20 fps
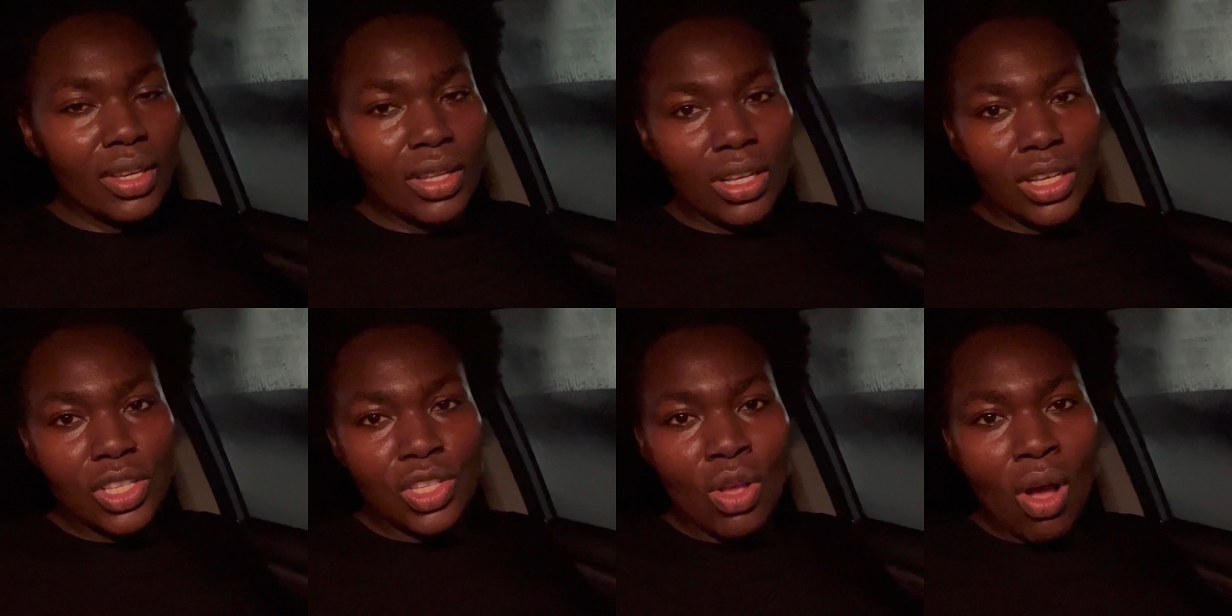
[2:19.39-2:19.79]

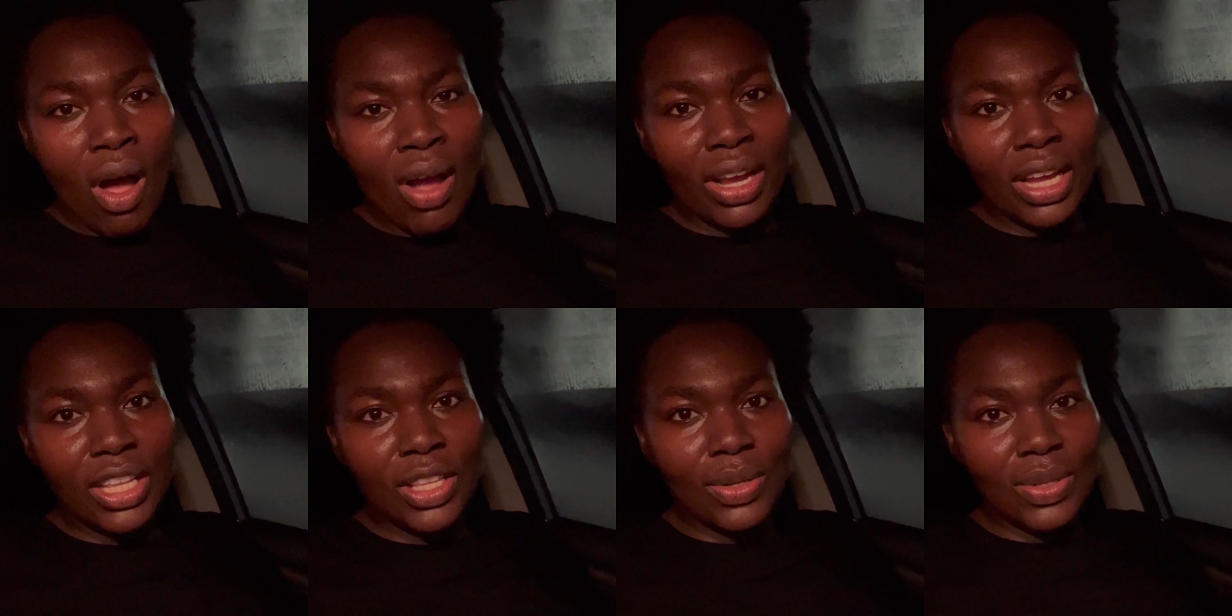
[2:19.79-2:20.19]
So I'll
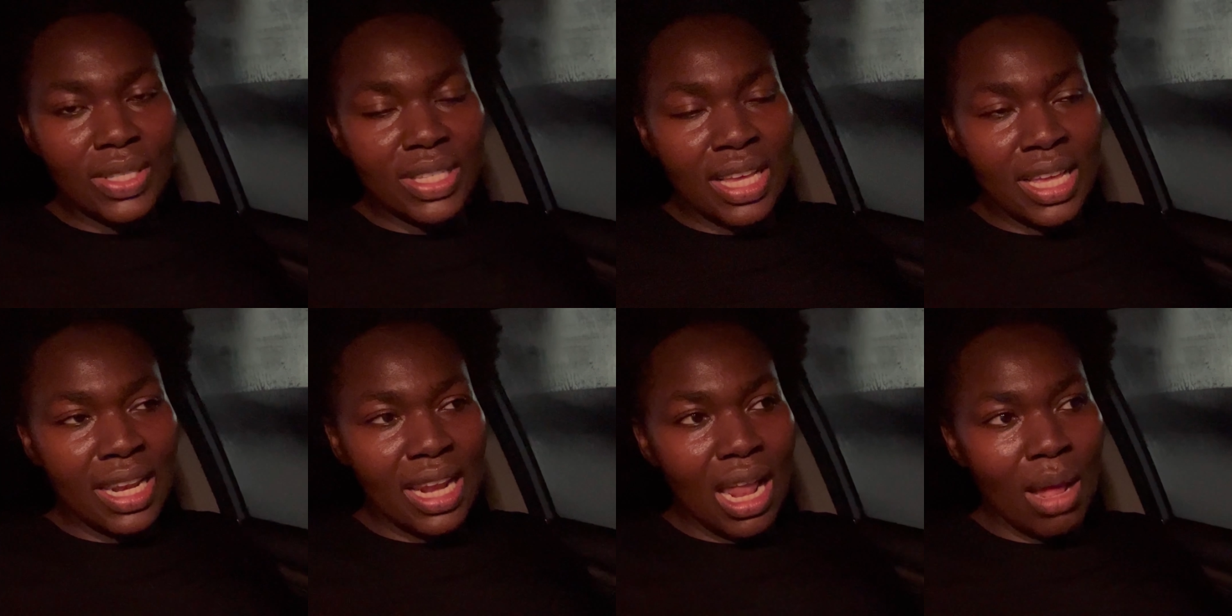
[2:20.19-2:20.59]
get those
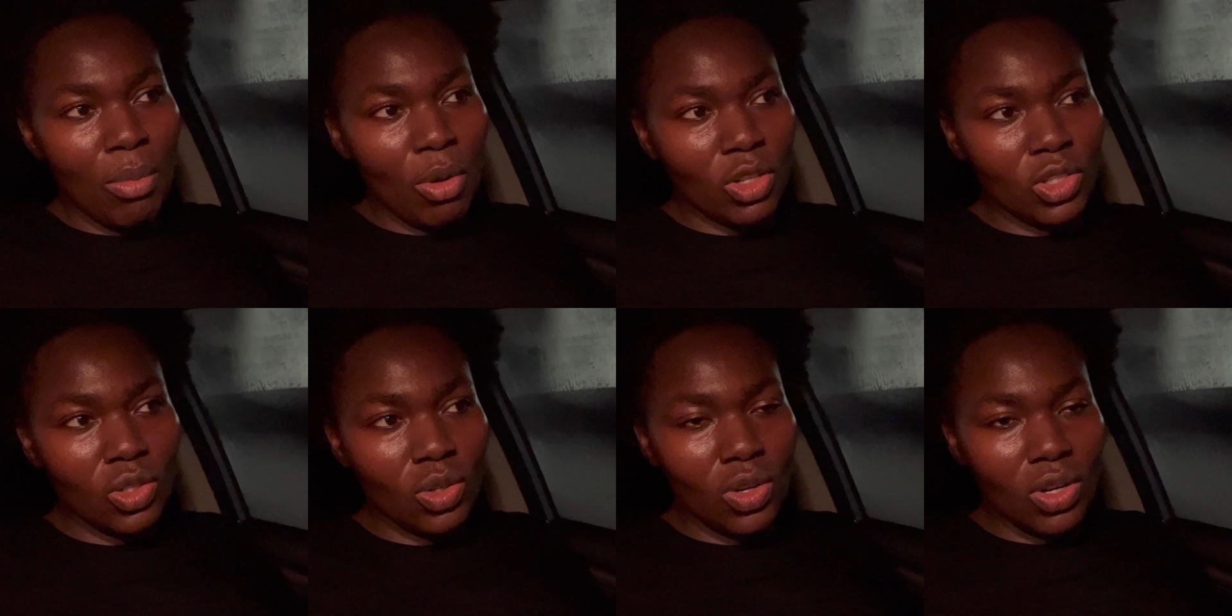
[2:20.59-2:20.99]
in. I'm
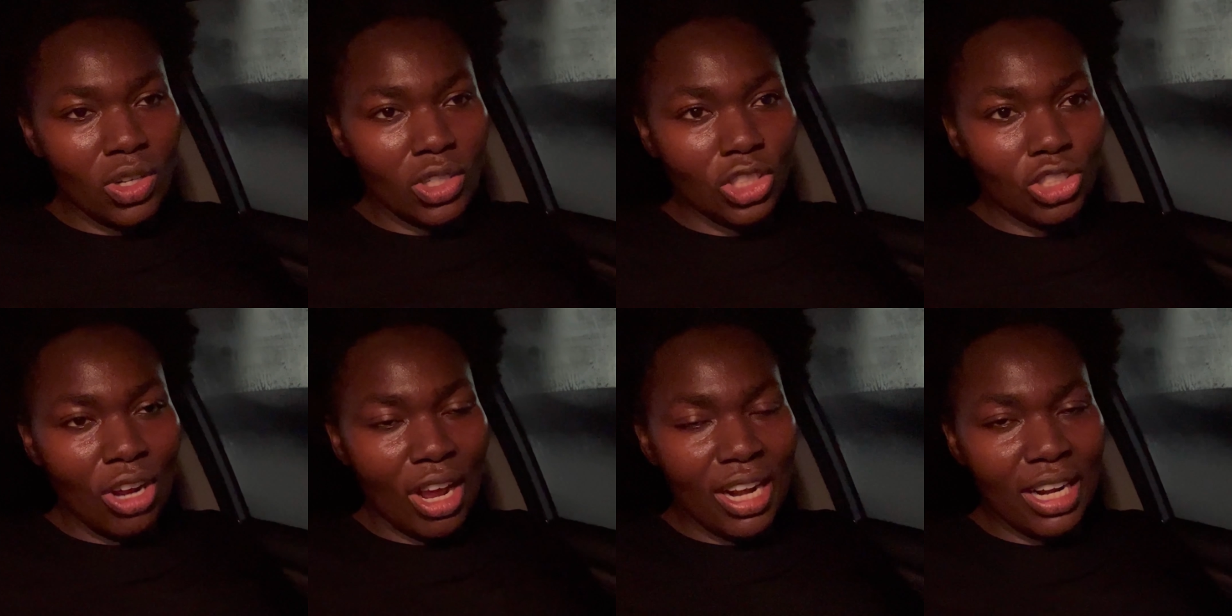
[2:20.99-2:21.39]
also going to
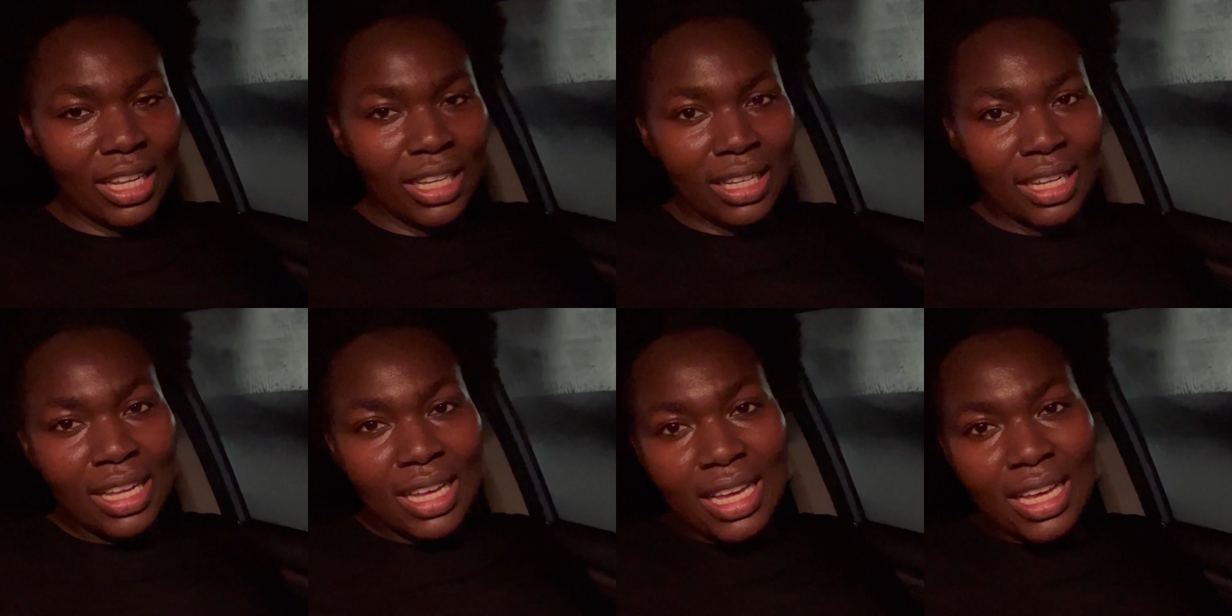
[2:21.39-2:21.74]
try to